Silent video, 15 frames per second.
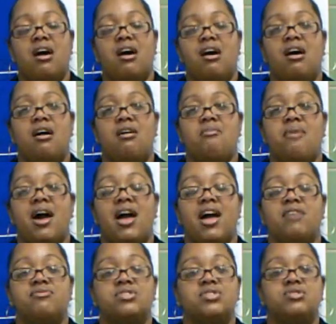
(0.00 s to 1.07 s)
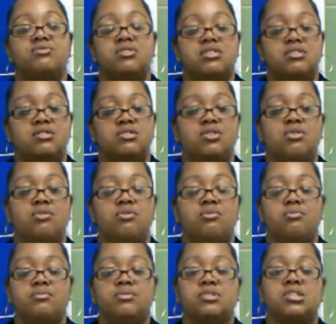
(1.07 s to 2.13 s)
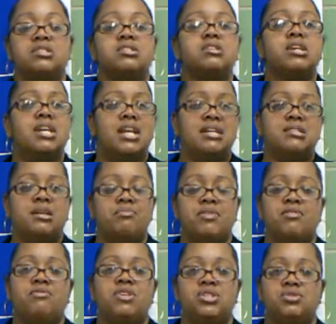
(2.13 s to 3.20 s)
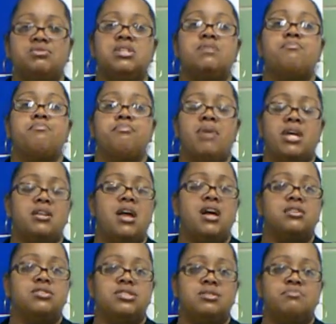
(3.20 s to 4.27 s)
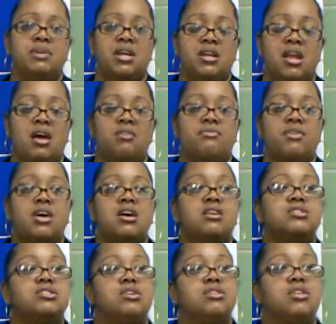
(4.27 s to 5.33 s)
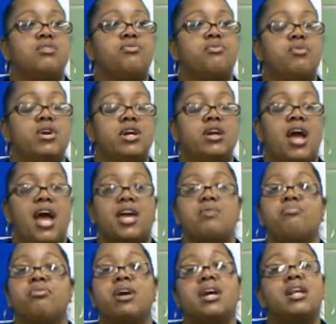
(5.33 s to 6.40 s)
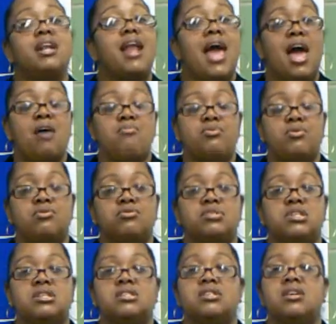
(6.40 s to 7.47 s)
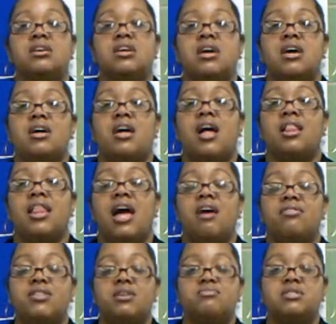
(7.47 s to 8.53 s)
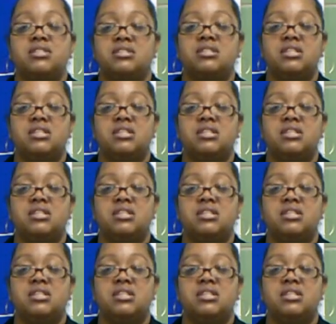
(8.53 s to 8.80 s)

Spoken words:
I have students who just looking at something visually may not just be enough. So that I can bring in an apple just to allow them to